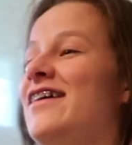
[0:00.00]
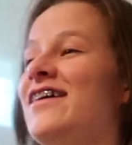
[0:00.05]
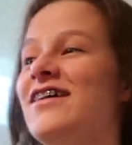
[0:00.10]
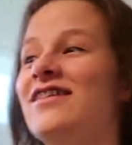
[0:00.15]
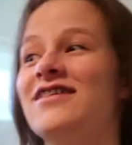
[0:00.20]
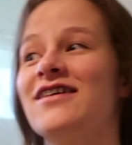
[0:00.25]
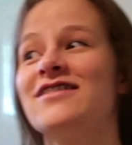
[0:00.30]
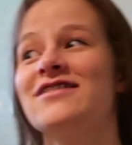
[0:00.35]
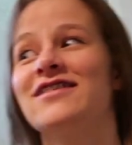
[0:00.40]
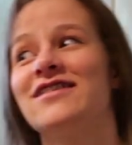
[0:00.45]

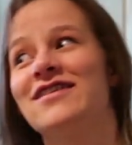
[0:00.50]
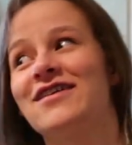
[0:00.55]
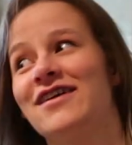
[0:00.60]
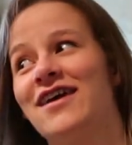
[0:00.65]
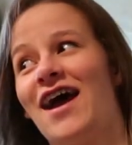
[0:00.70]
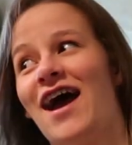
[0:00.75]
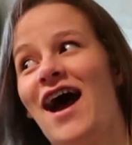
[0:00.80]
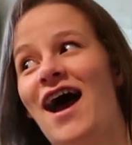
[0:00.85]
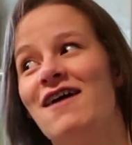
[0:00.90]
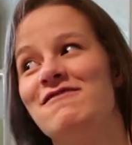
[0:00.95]
It doesn't
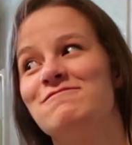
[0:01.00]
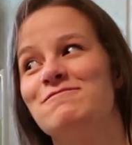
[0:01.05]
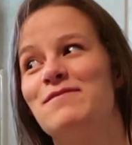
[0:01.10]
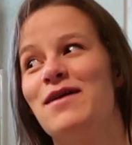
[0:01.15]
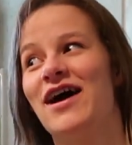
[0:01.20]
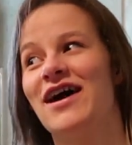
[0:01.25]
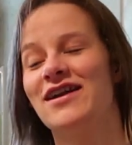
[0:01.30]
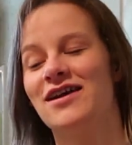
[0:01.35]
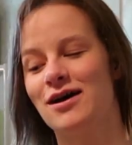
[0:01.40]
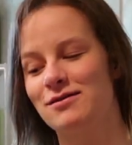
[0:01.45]
look half
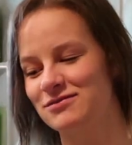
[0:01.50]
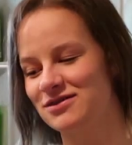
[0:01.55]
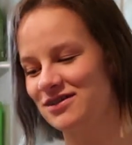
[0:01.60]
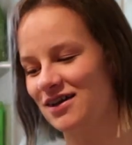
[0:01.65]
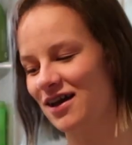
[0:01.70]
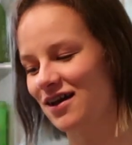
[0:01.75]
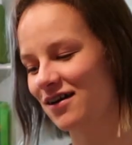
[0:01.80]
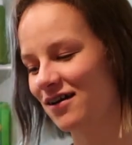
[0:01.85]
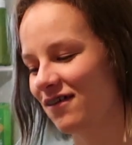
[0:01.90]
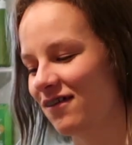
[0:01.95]
bad. I'm
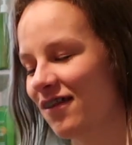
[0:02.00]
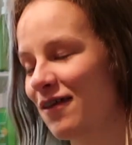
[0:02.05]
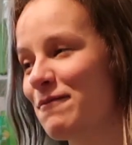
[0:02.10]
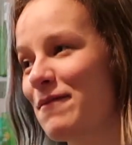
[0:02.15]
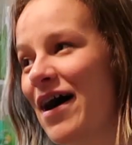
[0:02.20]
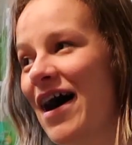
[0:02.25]
scared of the